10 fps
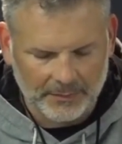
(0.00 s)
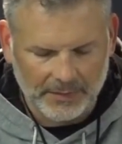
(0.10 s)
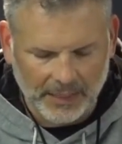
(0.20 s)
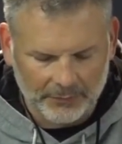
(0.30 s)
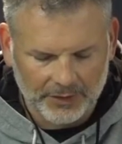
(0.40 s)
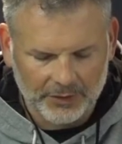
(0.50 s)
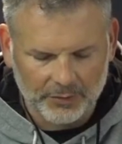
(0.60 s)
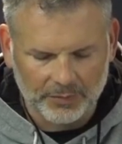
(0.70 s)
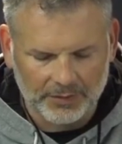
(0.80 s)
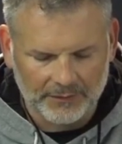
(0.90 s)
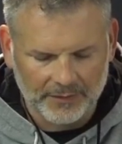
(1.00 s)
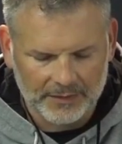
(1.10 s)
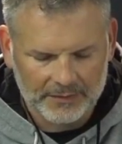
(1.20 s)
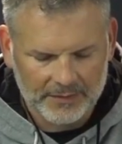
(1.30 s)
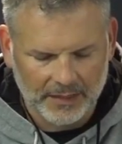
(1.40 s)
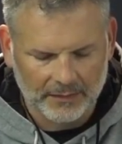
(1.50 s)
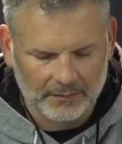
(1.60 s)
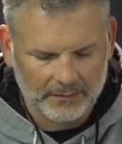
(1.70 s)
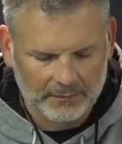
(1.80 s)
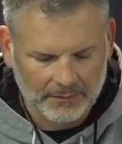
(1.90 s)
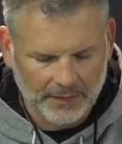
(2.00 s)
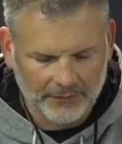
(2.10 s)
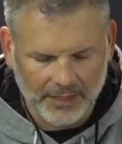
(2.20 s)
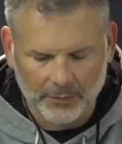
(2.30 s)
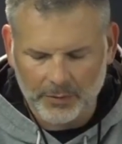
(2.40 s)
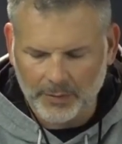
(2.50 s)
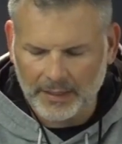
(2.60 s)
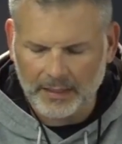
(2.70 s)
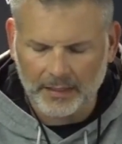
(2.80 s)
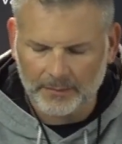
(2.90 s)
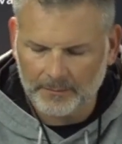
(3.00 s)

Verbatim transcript: but I really do believe this that every day we wake up,